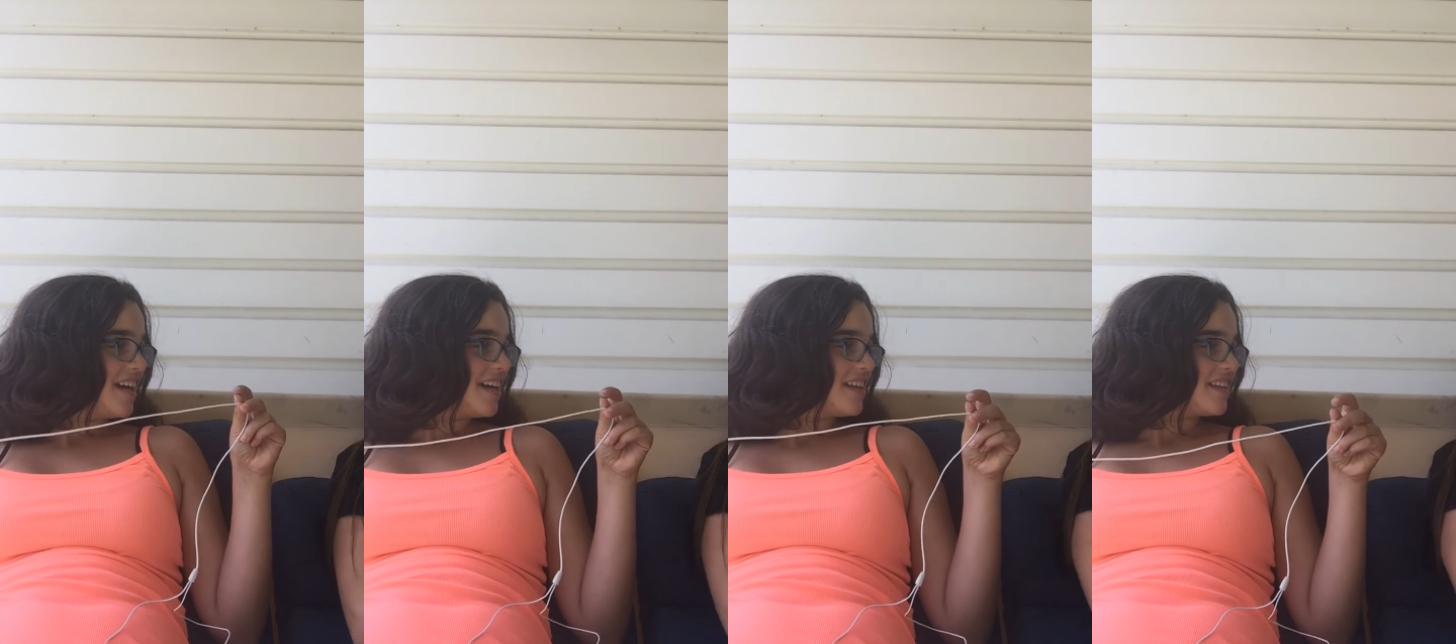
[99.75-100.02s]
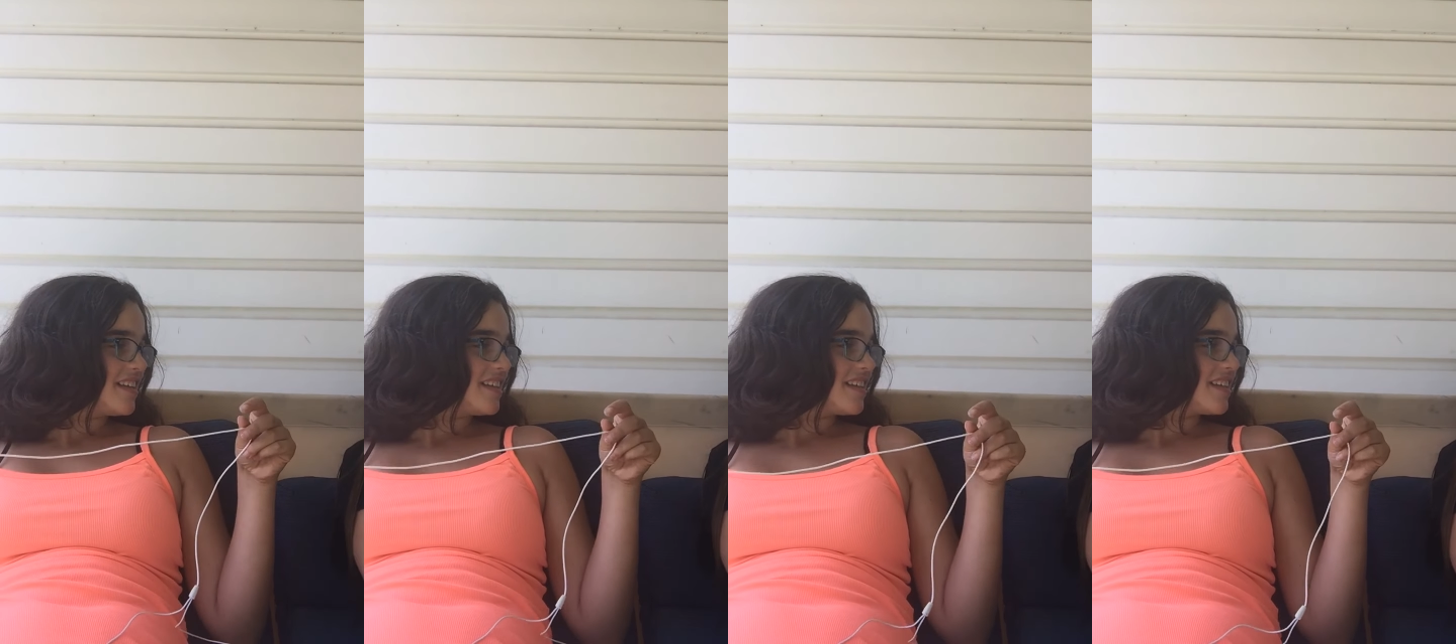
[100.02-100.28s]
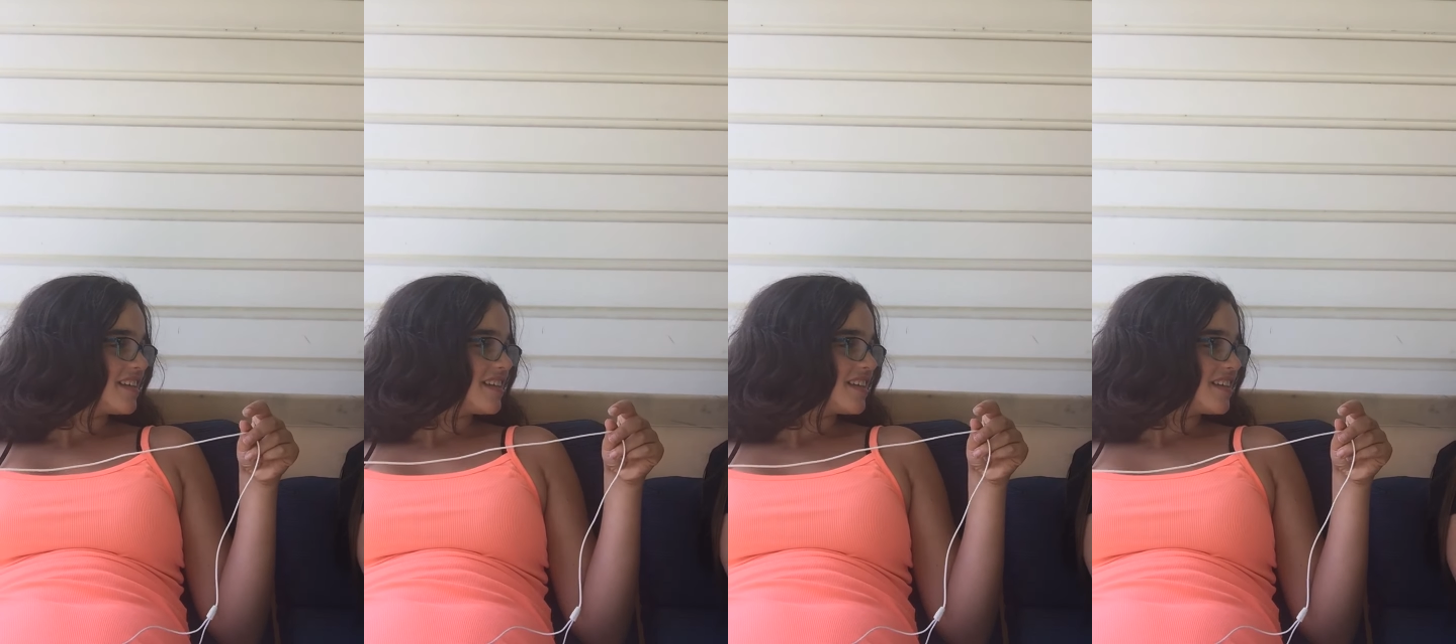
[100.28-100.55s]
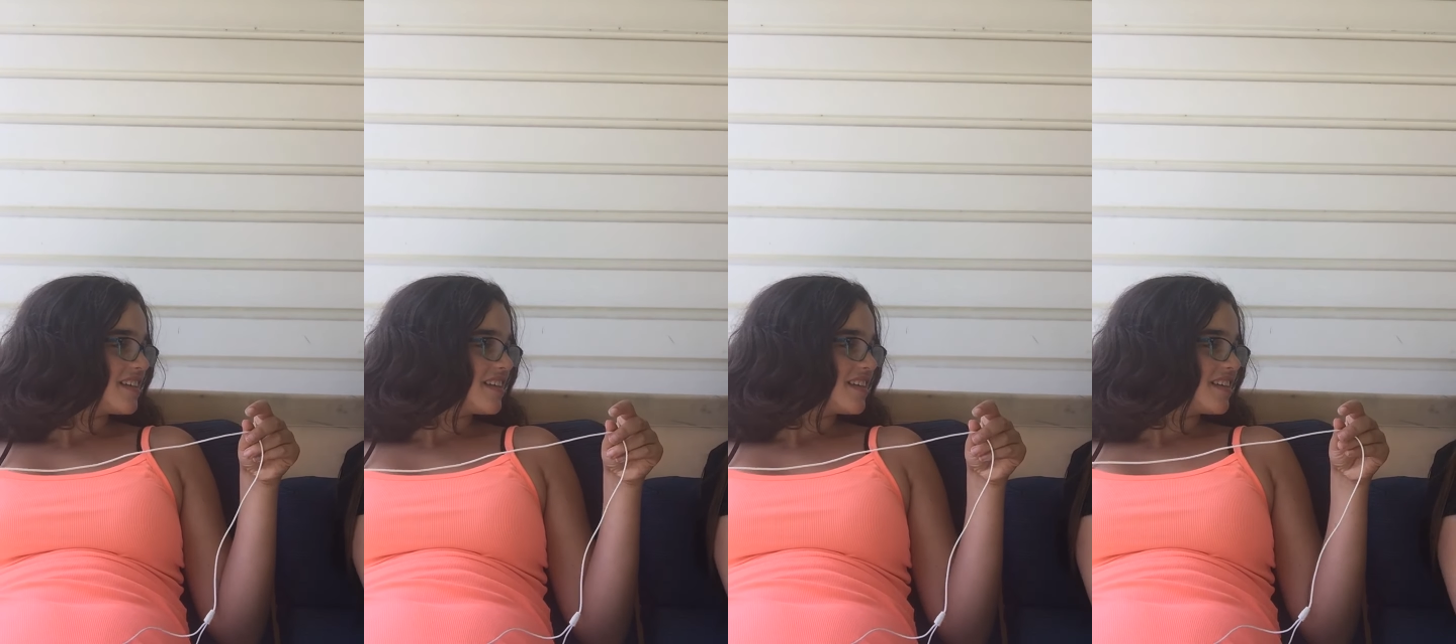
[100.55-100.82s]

and I call somebody.